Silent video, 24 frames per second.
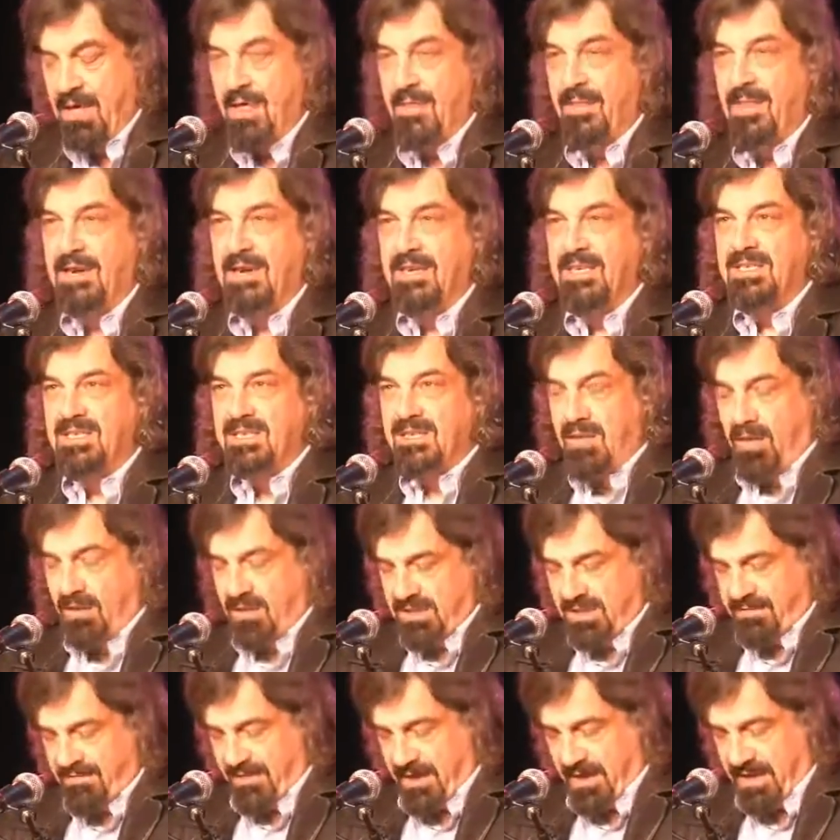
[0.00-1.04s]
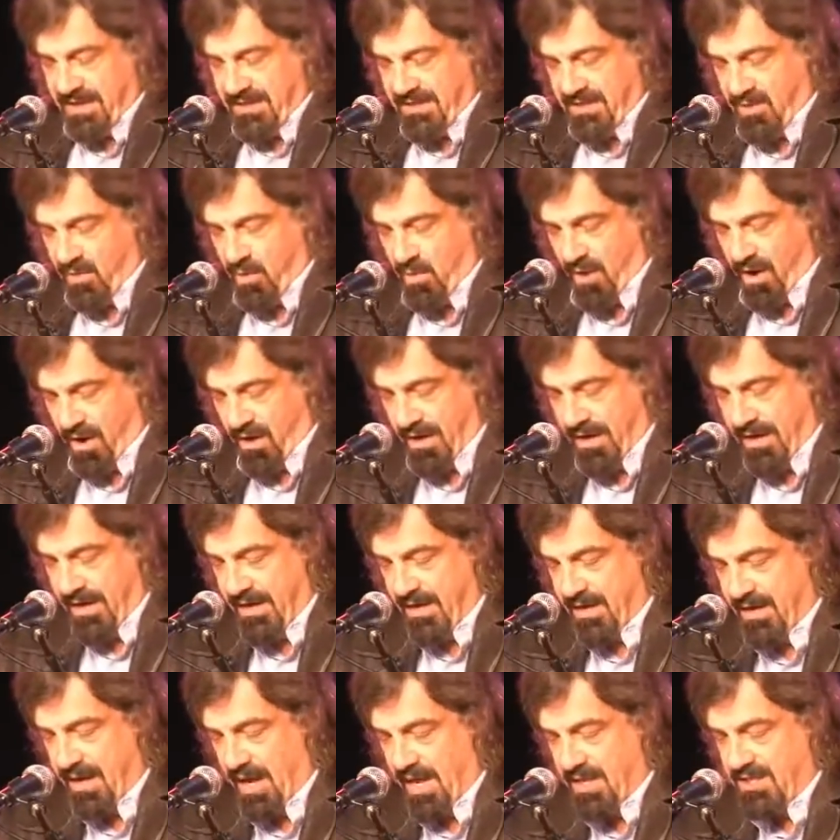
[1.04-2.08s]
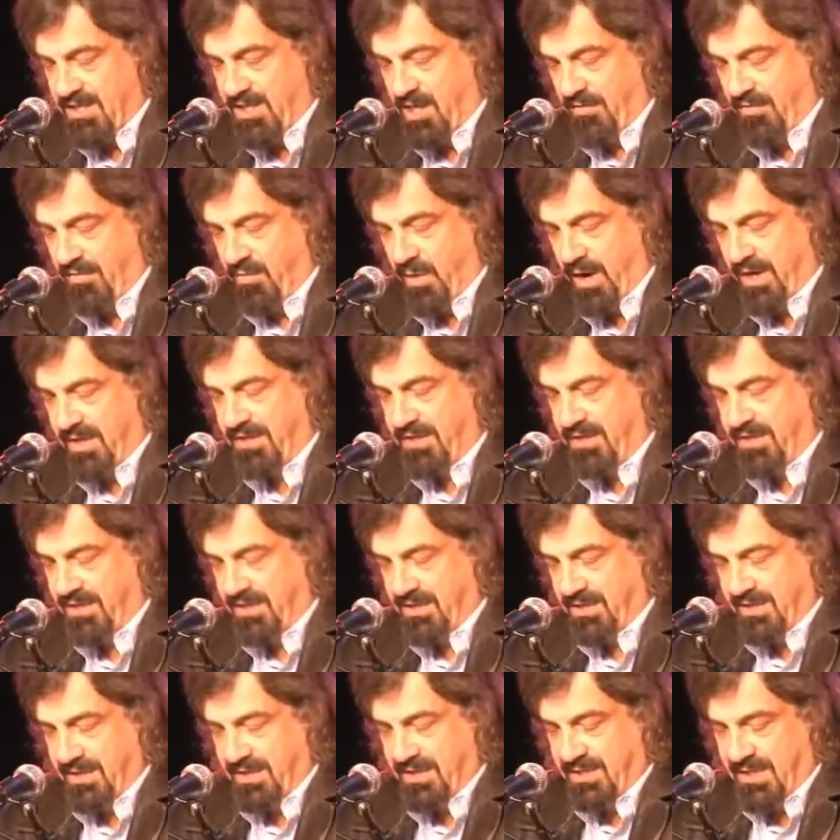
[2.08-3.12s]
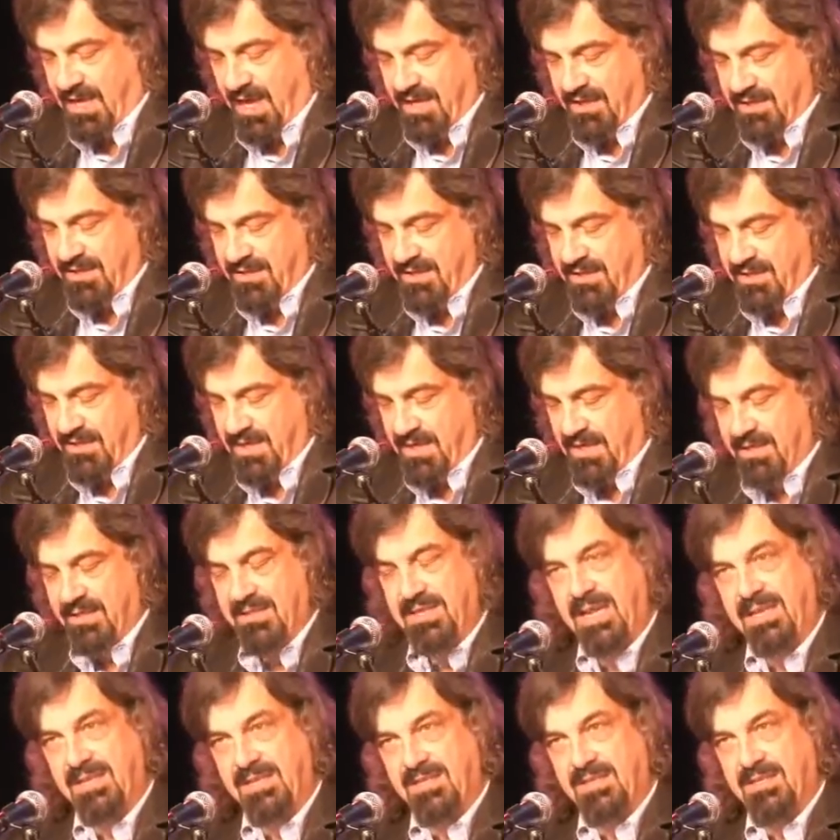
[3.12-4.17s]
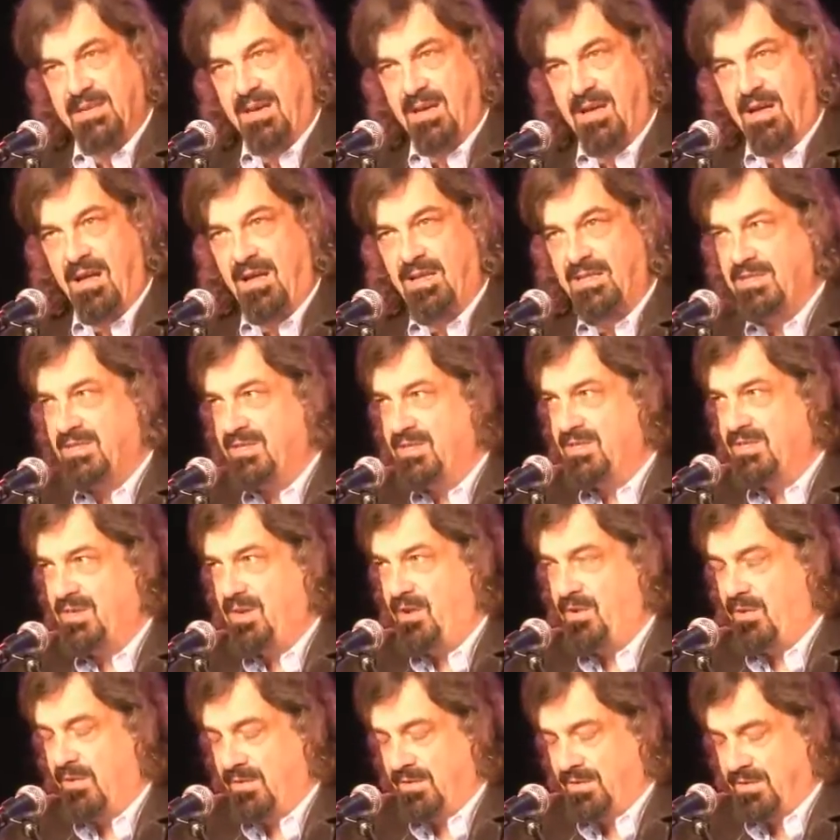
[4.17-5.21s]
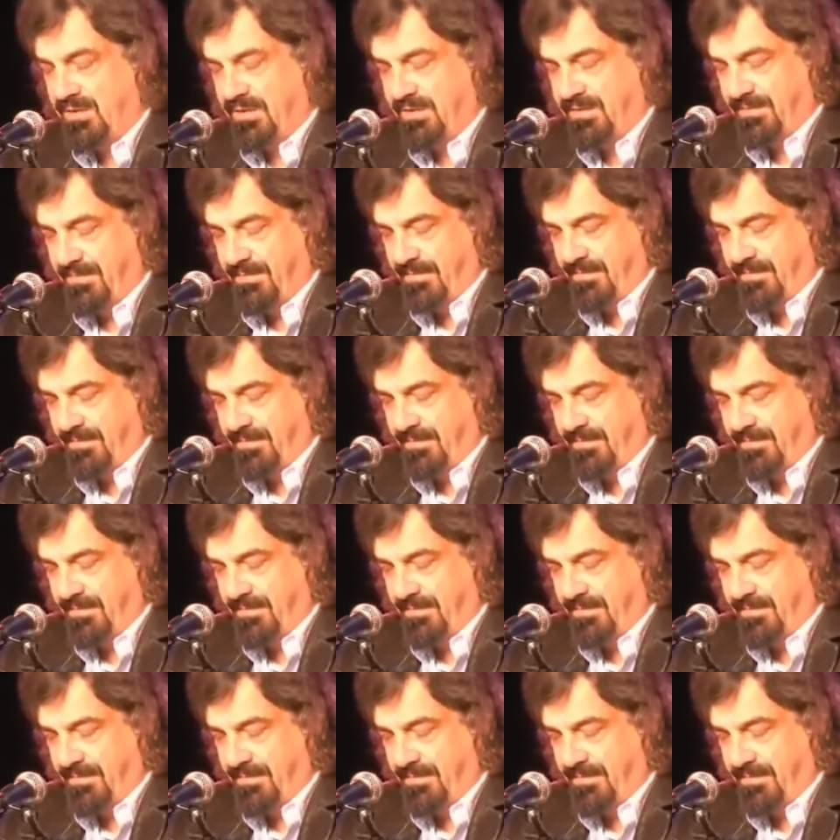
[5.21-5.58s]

then it stultifies inquiry, cuts off questions and discussions, and deadens our hearts and souls.